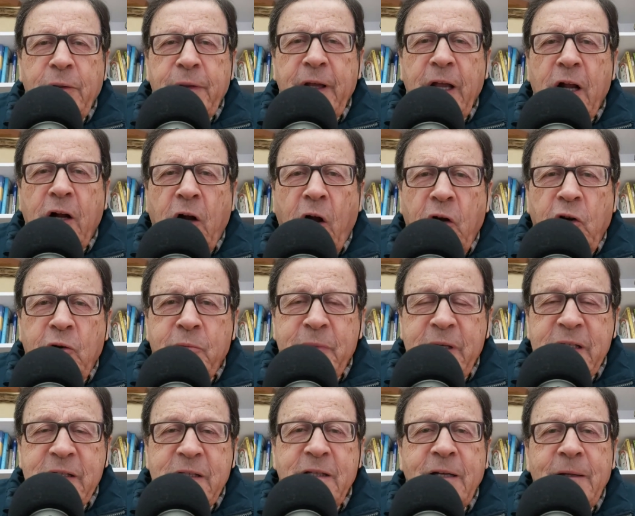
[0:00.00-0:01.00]
The
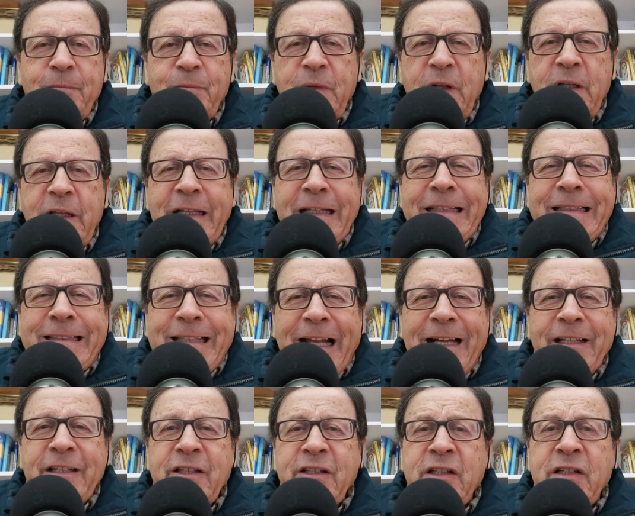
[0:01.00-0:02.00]
Economist
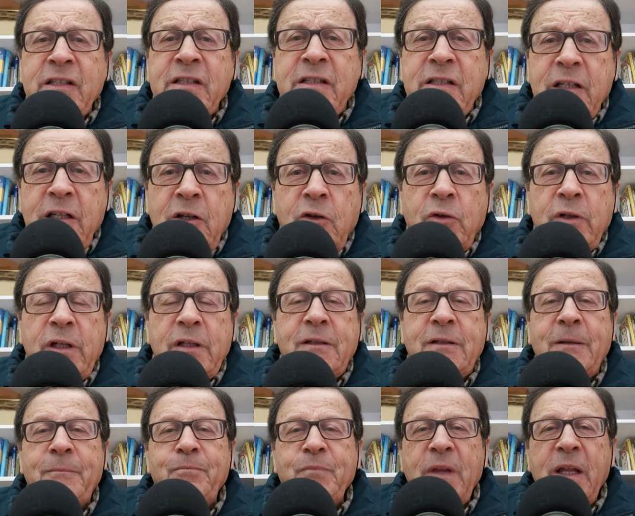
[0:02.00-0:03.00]
Intelligence
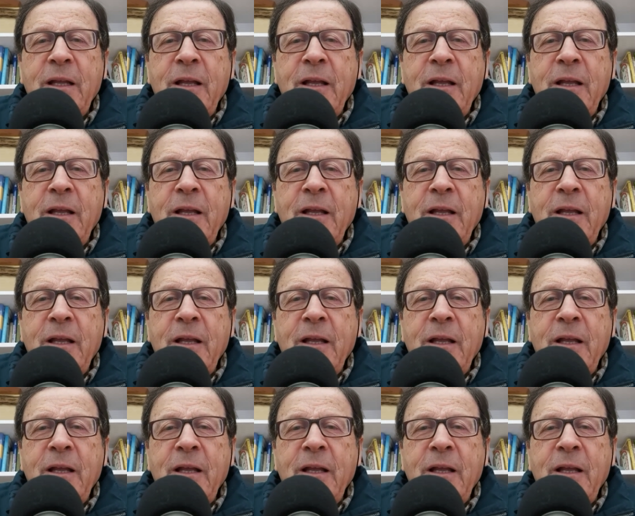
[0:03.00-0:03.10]
Unit